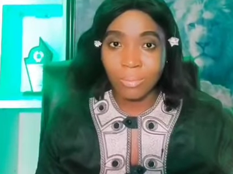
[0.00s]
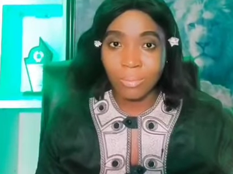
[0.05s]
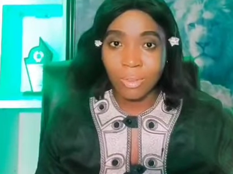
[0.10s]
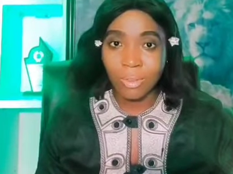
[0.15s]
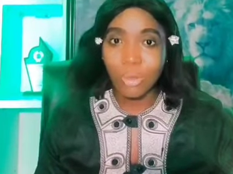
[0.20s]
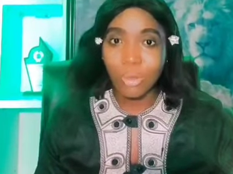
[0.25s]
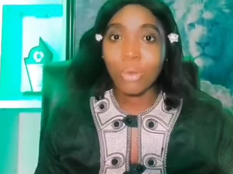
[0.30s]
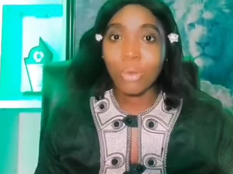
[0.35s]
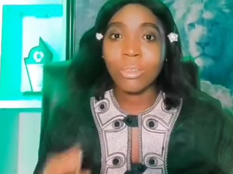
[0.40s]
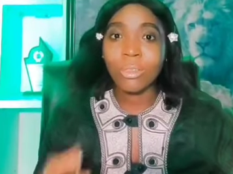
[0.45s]

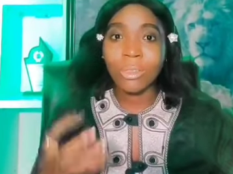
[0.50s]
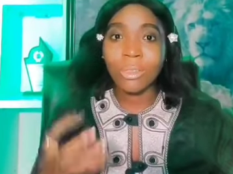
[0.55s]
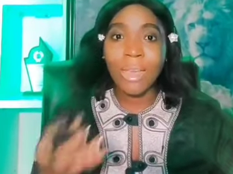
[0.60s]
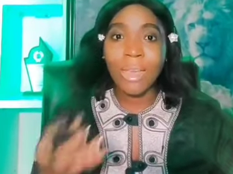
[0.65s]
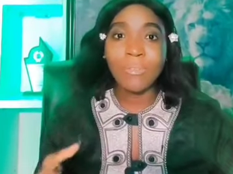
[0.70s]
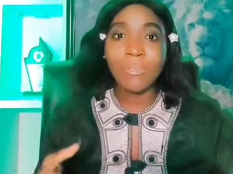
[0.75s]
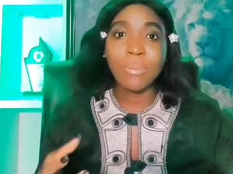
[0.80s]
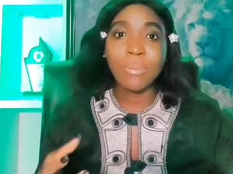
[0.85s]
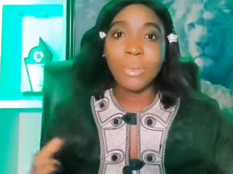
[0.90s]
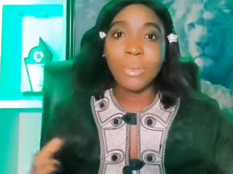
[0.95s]
So
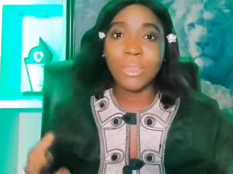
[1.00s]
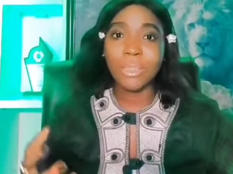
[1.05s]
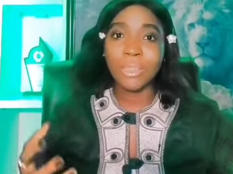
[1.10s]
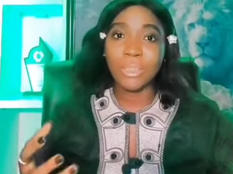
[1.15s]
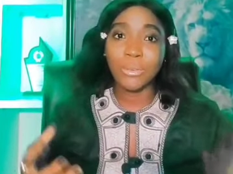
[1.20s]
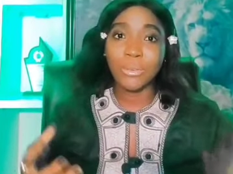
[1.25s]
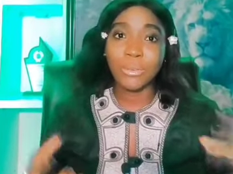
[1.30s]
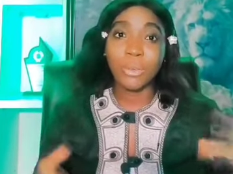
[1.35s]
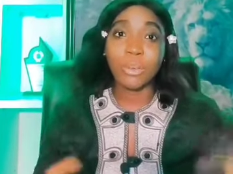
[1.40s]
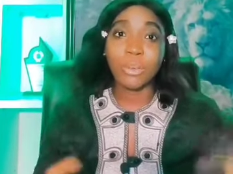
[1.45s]
everybody,
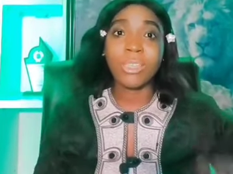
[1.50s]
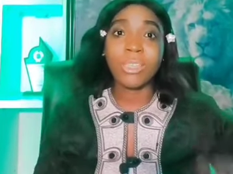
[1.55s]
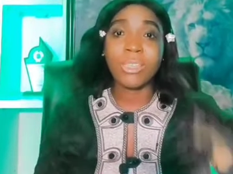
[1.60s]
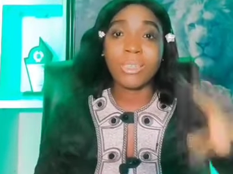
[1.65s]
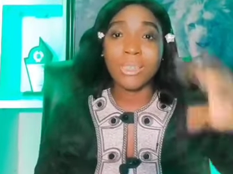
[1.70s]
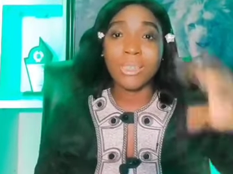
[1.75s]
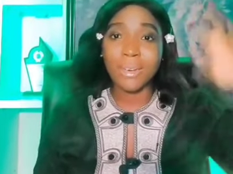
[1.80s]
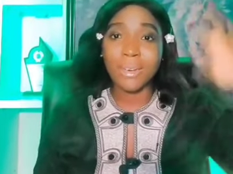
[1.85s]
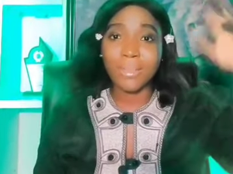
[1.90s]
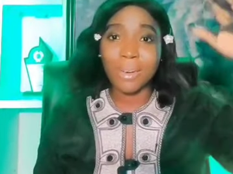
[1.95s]
if you're on
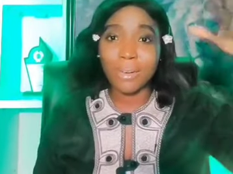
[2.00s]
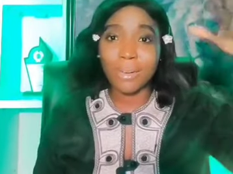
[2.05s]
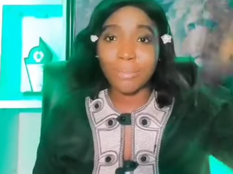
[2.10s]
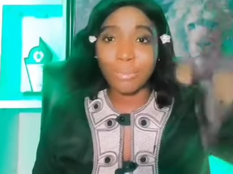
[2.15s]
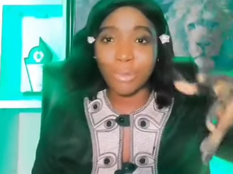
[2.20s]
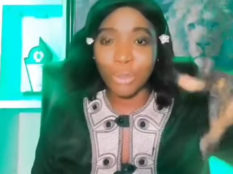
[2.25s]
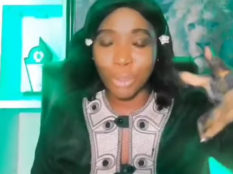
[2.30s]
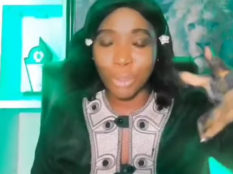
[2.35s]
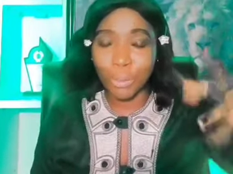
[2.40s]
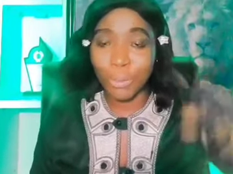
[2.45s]

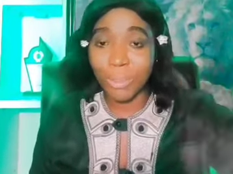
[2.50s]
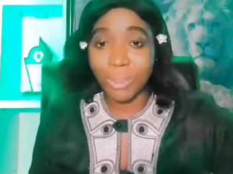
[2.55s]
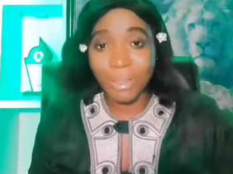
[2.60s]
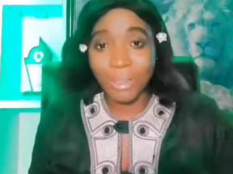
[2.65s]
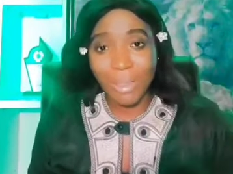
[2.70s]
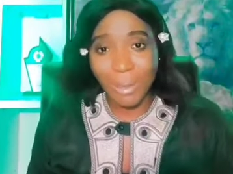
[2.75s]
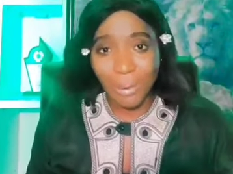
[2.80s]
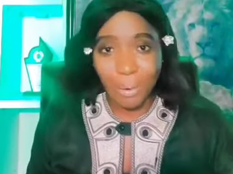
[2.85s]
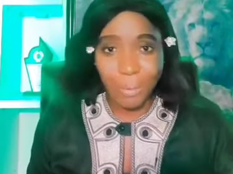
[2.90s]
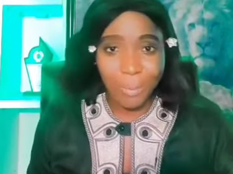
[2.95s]
Instagram, drop it in
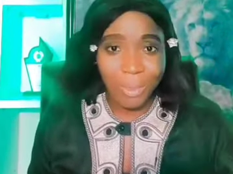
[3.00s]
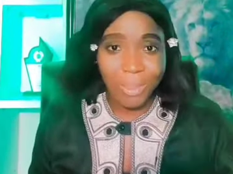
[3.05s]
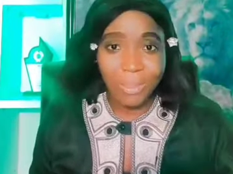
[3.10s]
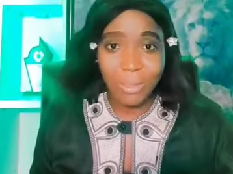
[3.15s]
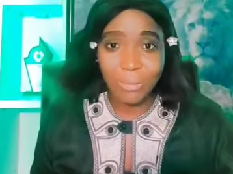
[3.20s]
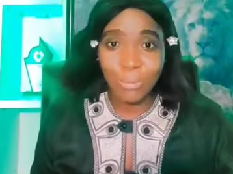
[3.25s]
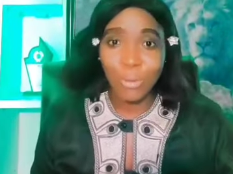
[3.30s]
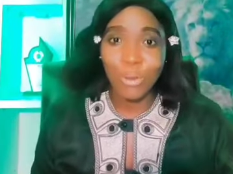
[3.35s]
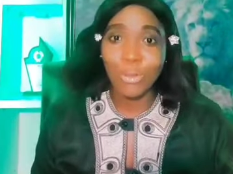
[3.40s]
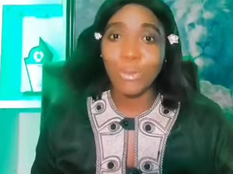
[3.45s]
the comments.
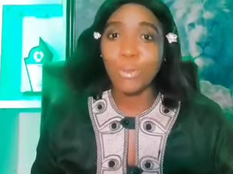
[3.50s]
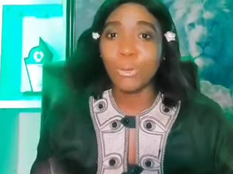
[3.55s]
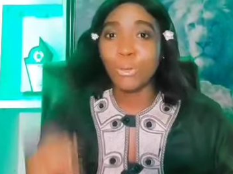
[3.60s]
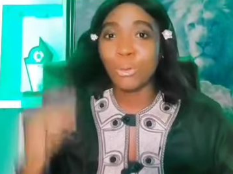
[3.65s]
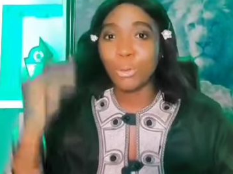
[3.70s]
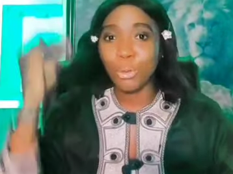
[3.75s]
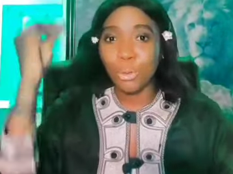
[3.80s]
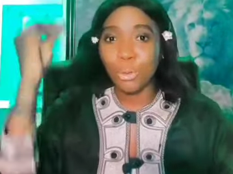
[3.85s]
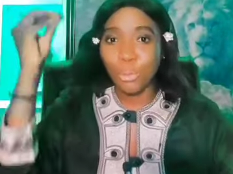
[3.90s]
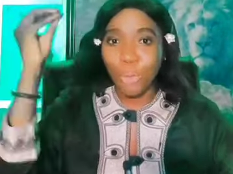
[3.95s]
If you're on
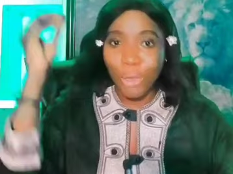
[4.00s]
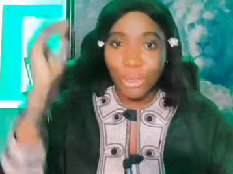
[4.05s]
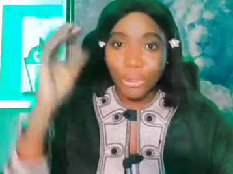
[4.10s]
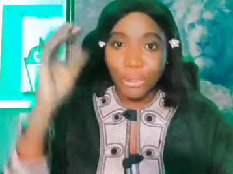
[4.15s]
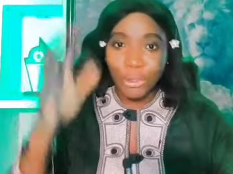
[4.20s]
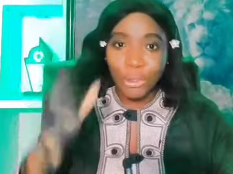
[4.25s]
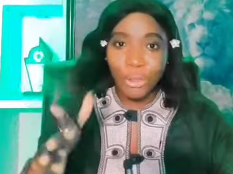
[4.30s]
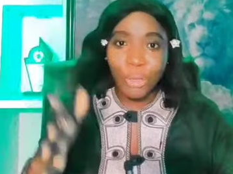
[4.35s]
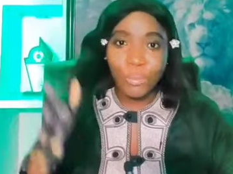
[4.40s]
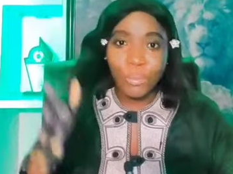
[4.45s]
YouTube,
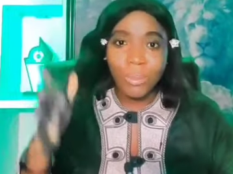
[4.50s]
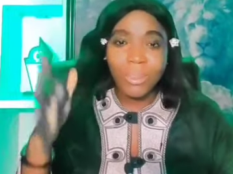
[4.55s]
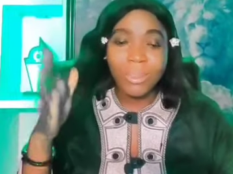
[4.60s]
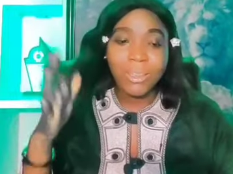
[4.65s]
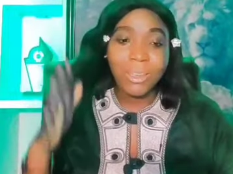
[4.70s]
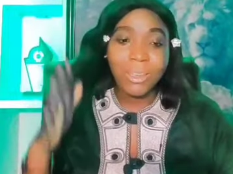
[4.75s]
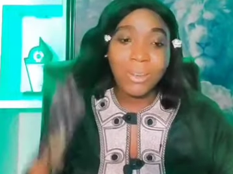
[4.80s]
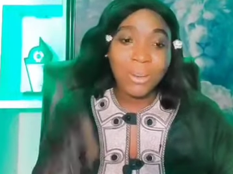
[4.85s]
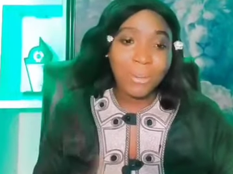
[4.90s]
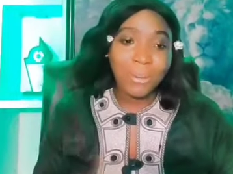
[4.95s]
drop it in
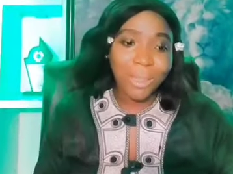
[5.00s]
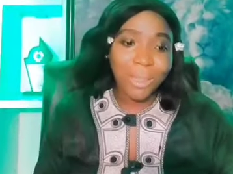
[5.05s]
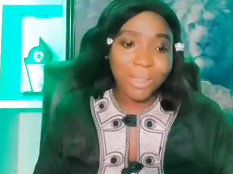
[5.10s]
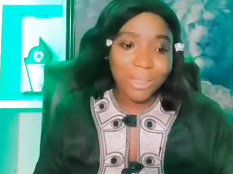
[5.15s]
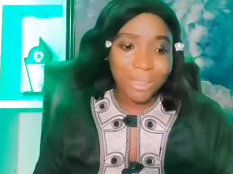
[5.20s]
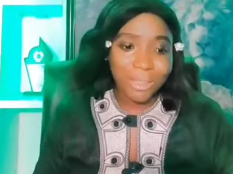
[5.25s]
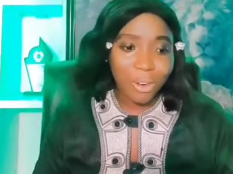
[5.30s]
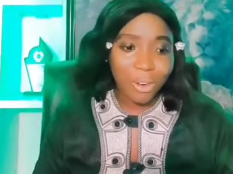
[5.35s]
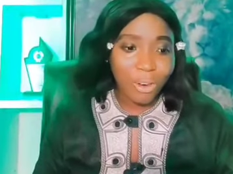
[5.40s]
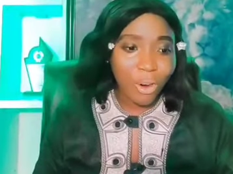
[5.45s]
the
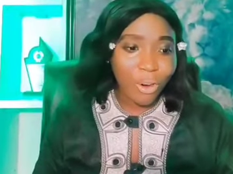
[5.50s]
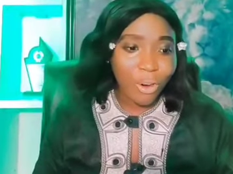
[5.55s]
comments.